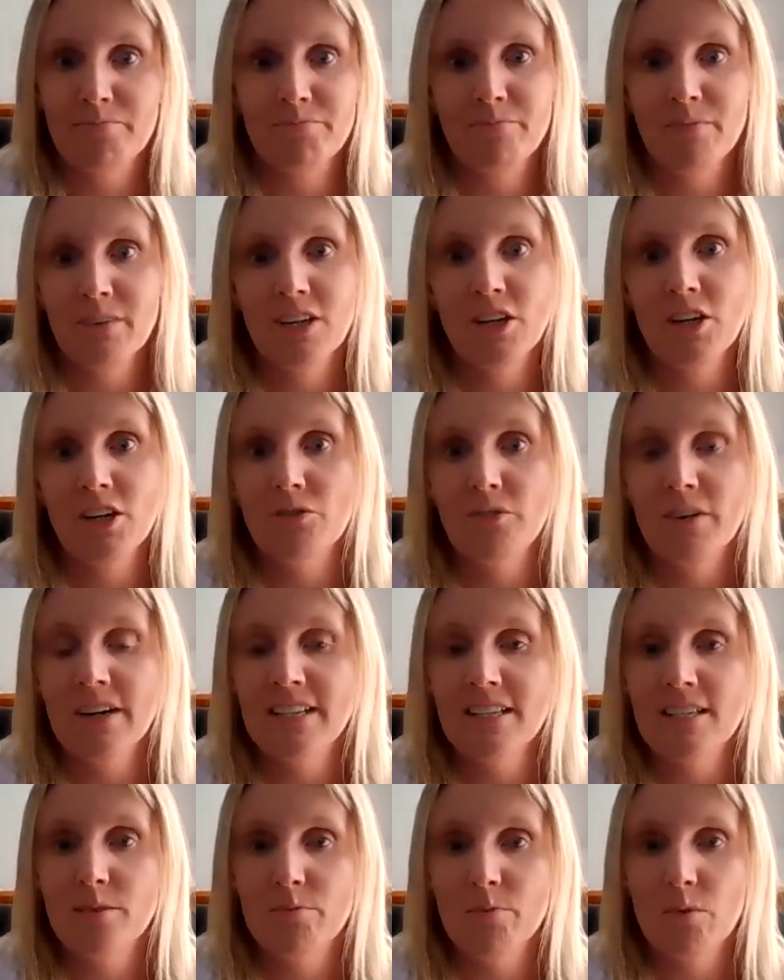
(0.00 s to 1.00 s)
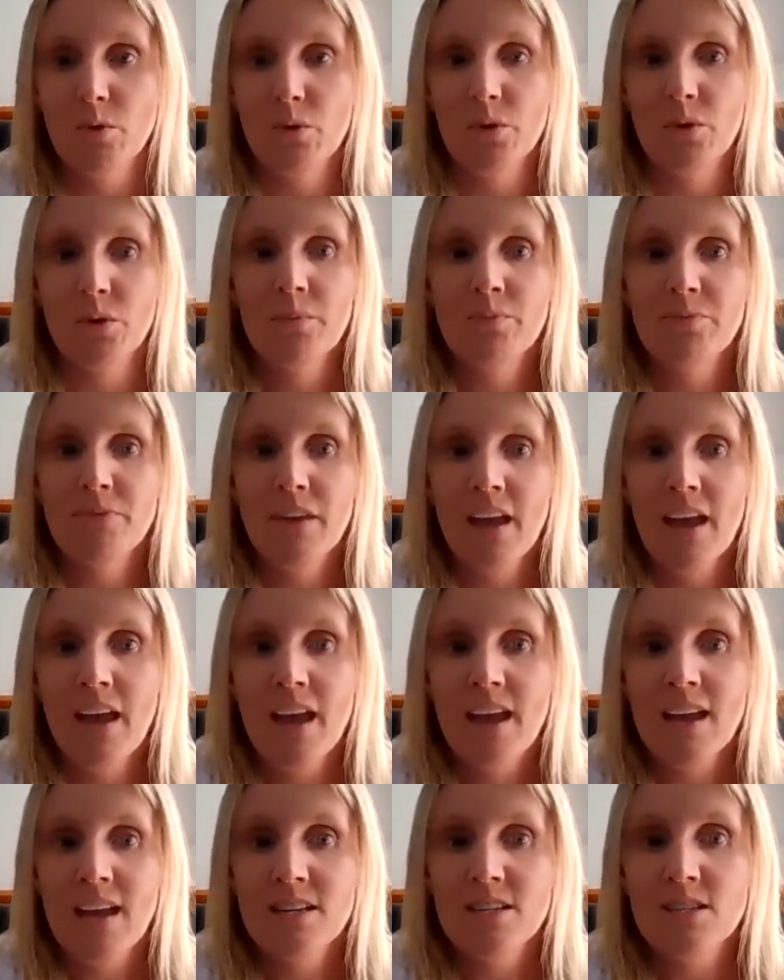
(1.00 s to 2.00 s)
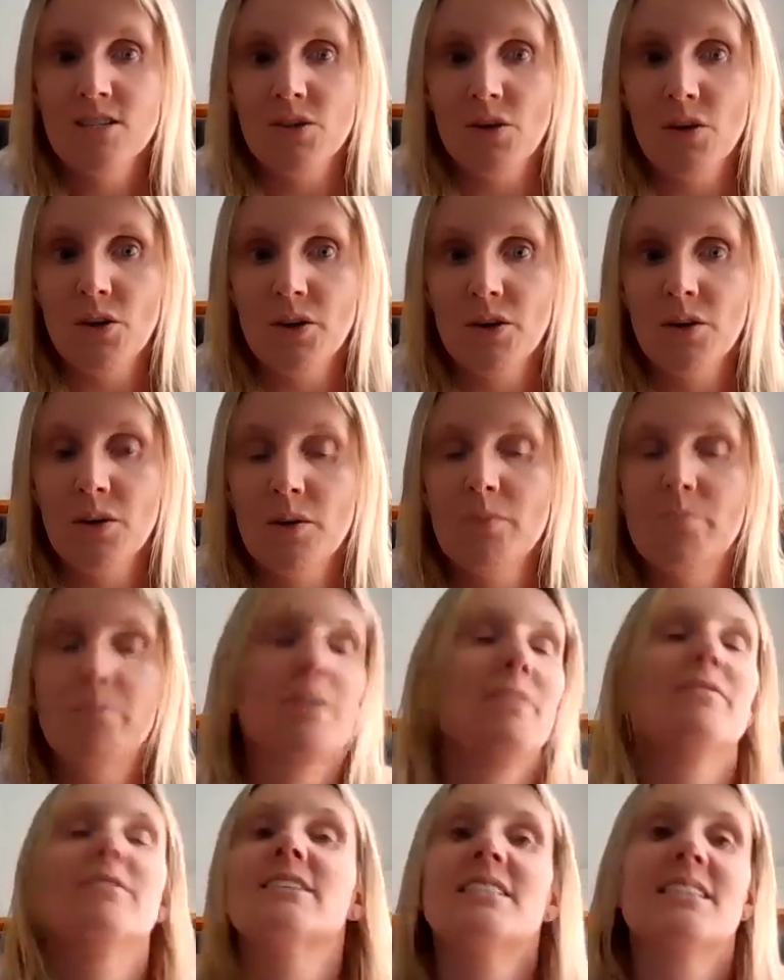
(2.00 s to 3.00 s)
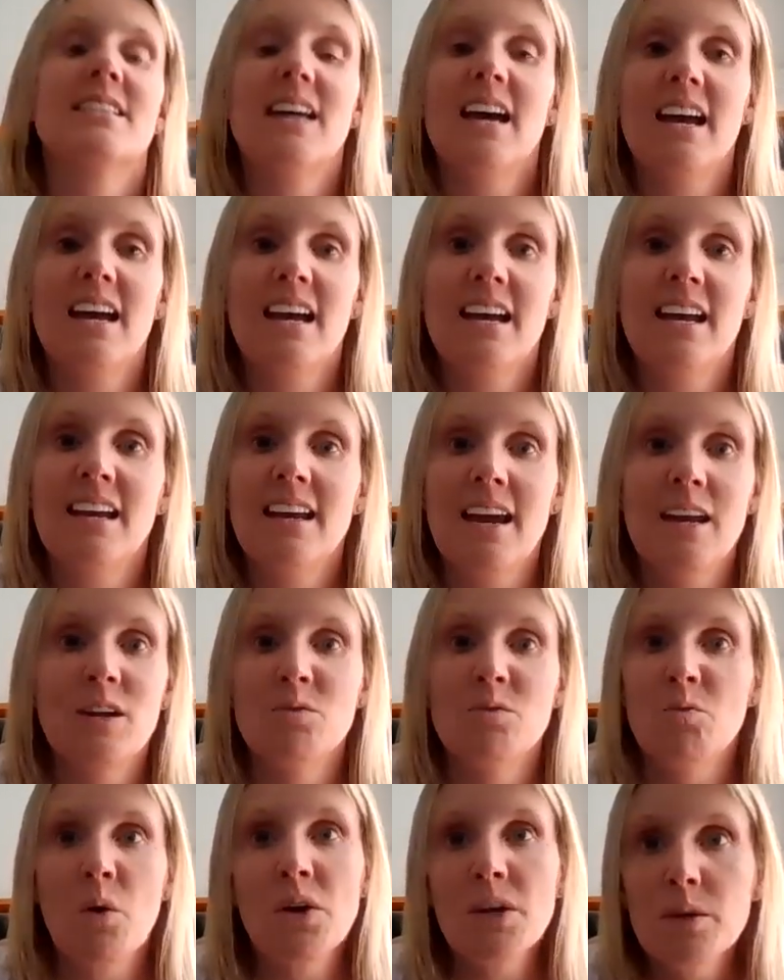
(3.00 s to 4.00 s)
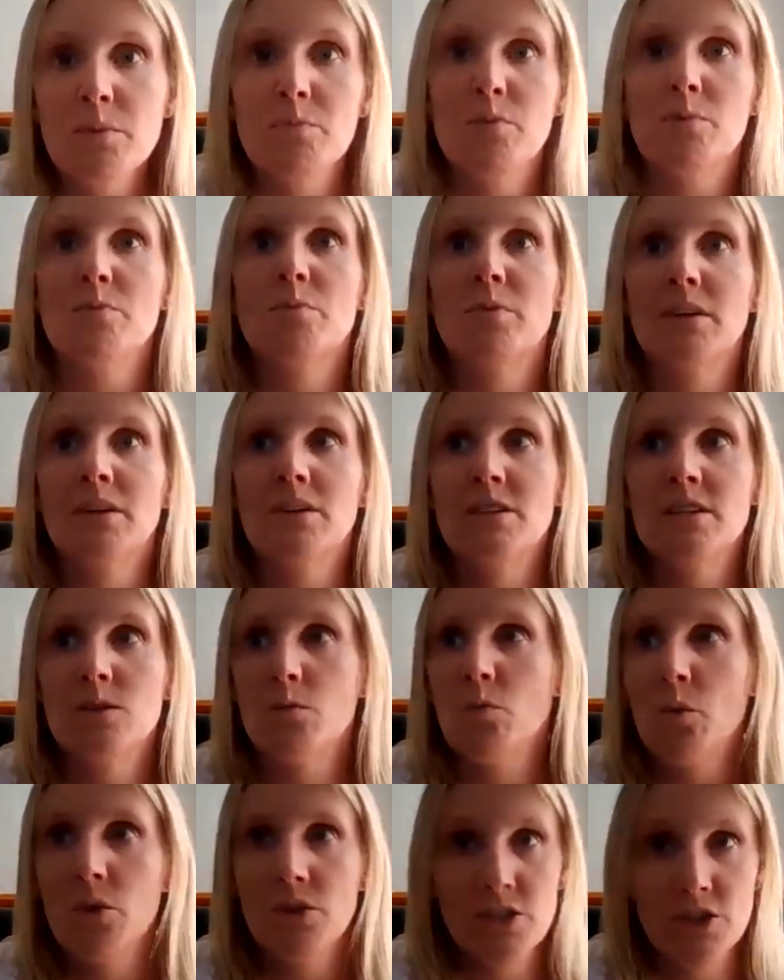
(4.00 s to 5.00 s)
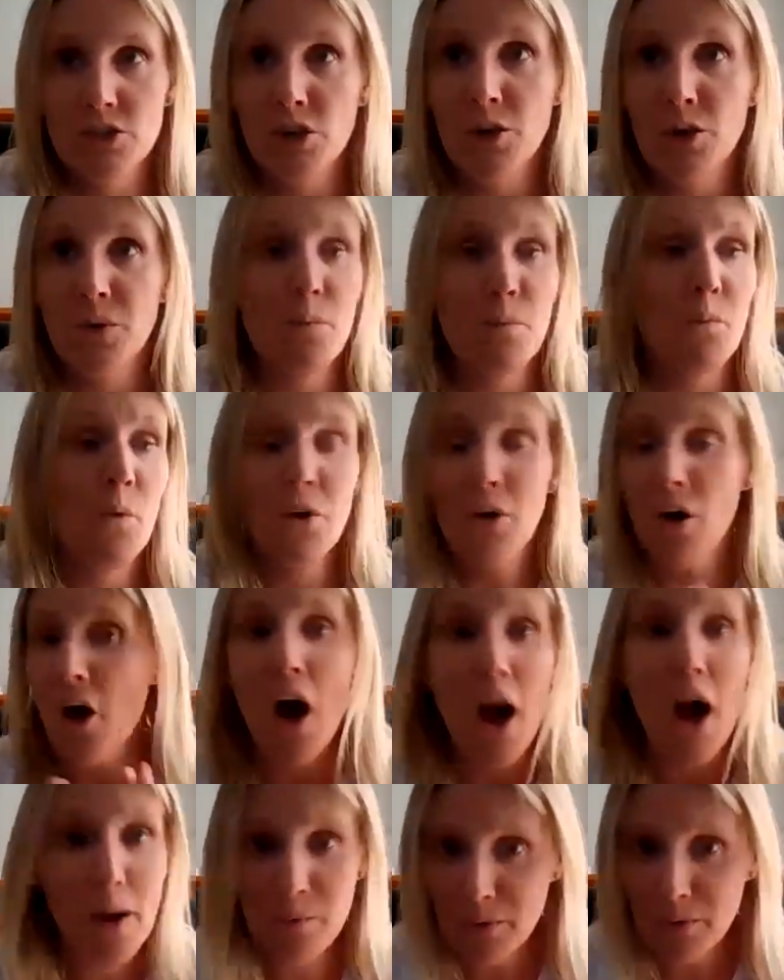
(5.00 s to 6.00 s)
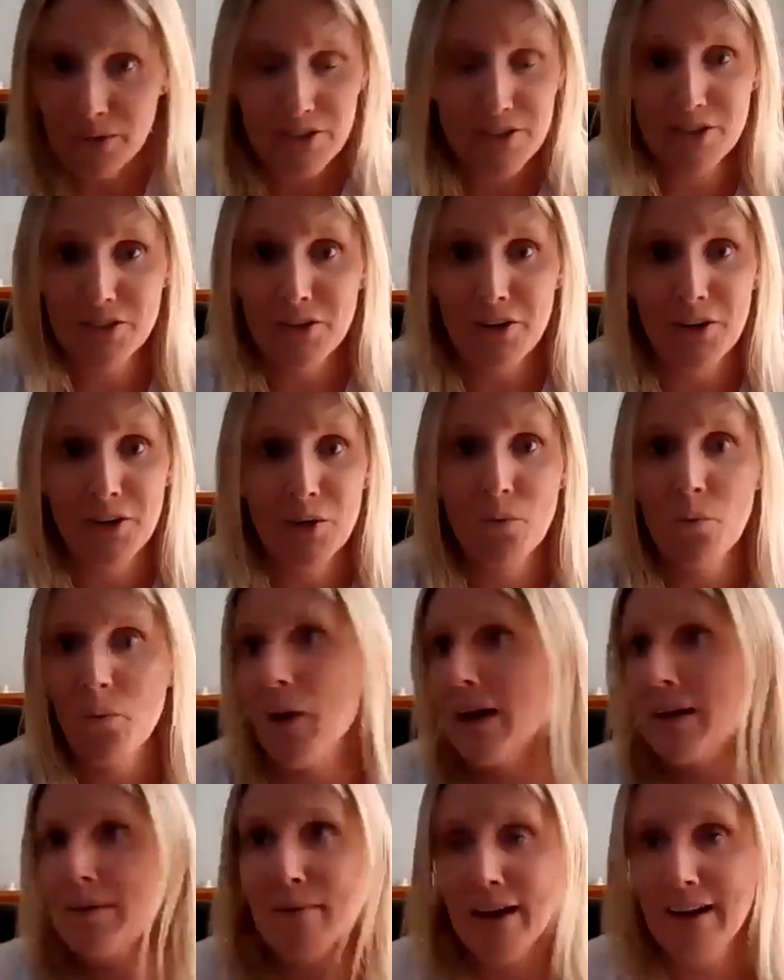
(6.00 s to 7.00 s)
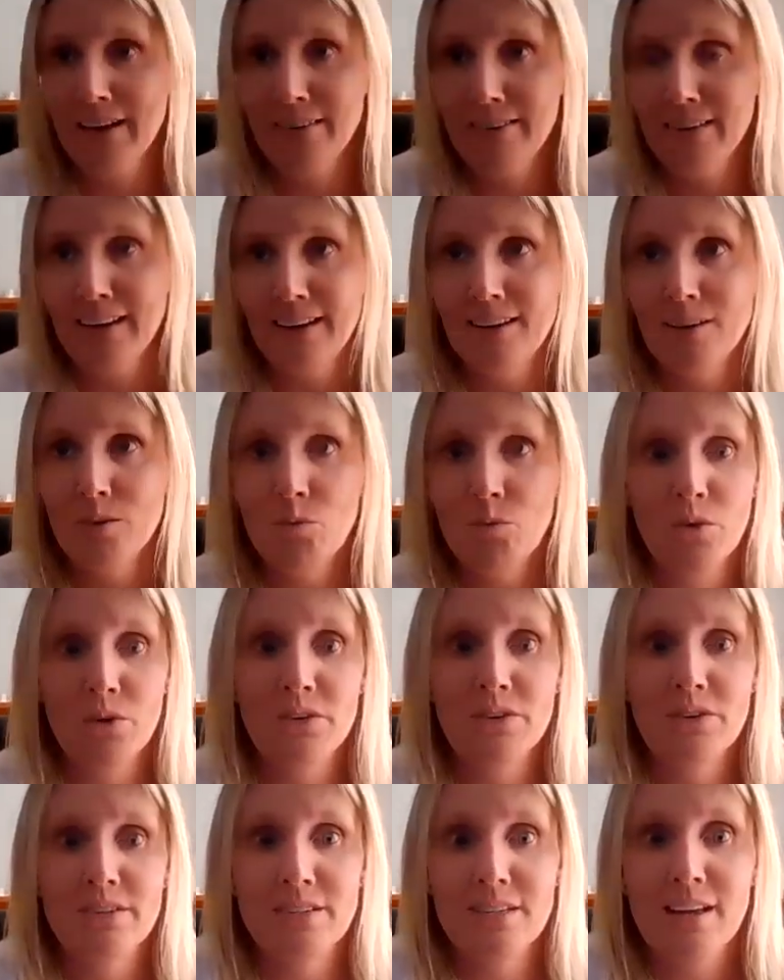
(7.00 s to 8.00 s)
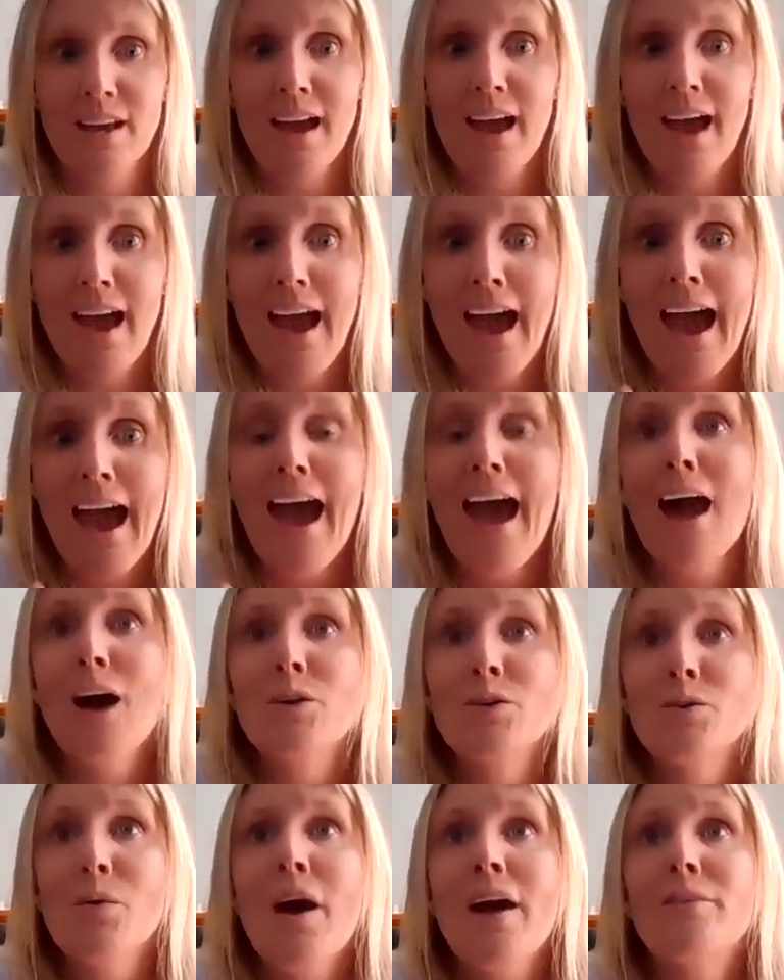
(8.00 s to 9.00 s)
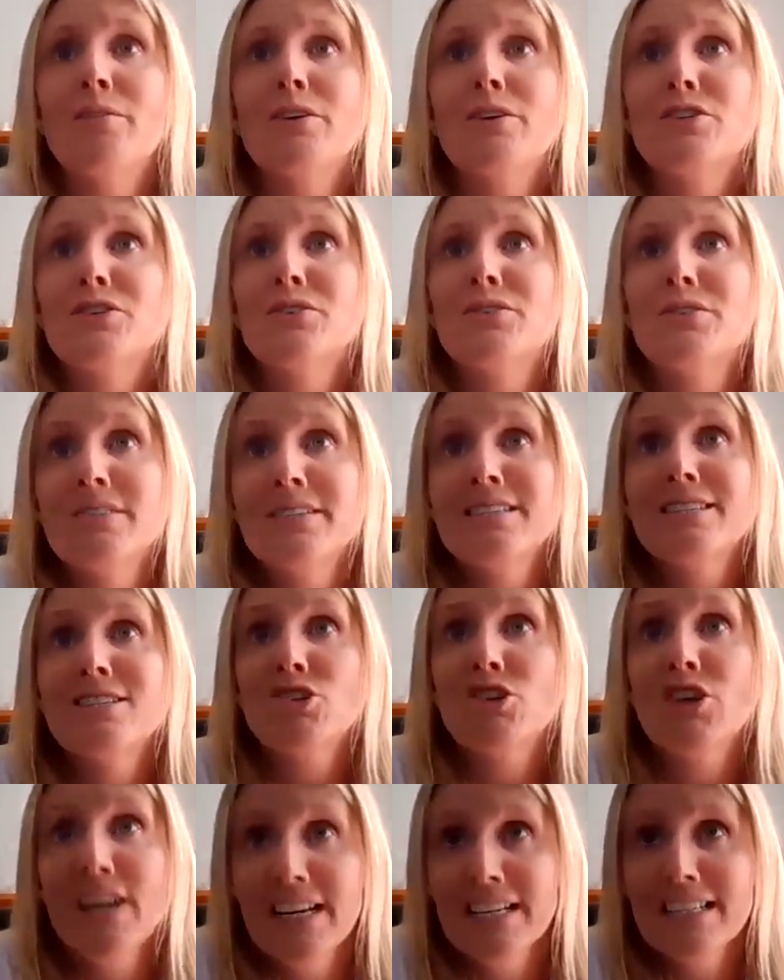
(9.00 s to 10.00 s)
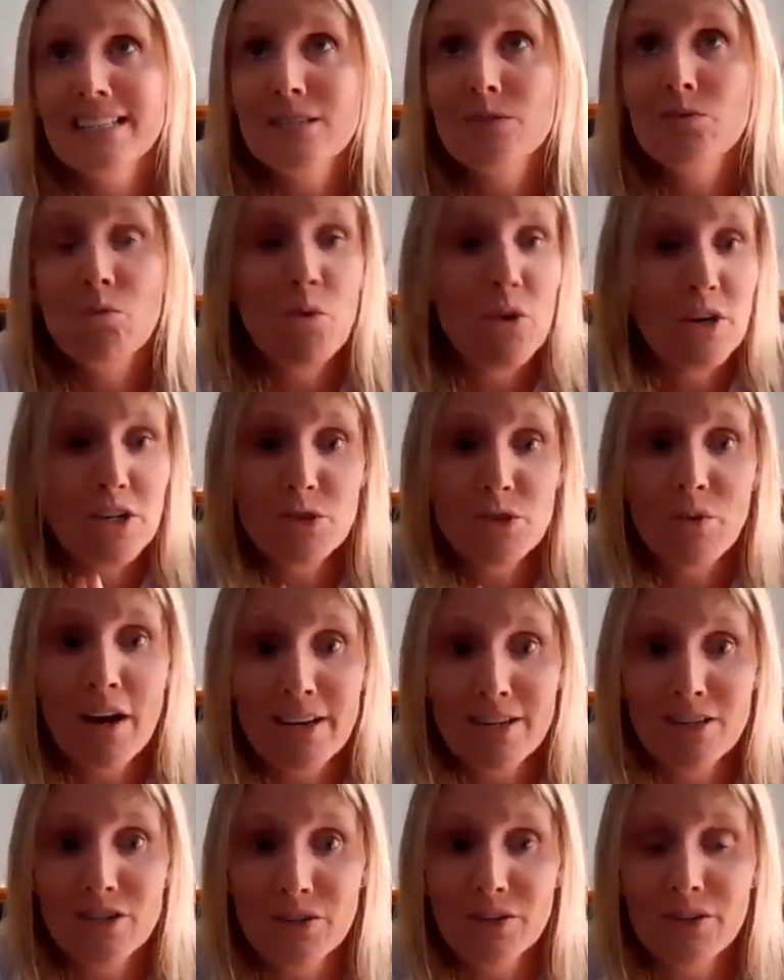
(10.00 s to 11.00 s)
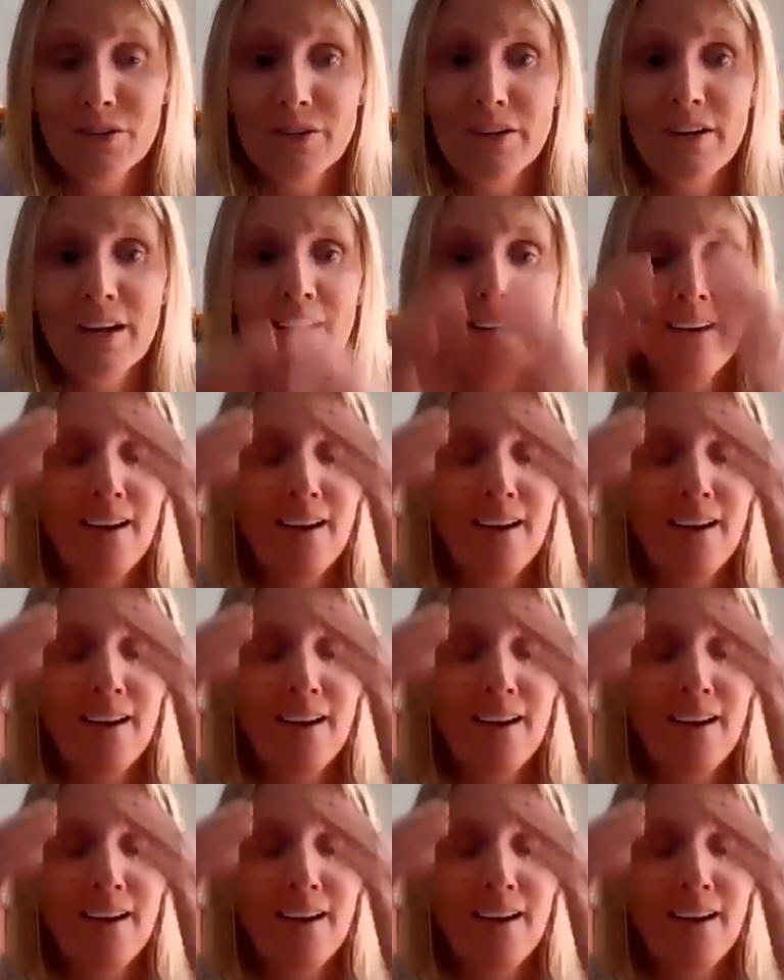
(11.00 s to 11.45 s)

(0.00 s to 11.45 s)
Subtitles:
when you can read some more. So, but for today, and what you probably just want to know, and what I wanted to know way back then was, how do I reduce stress? What do I do?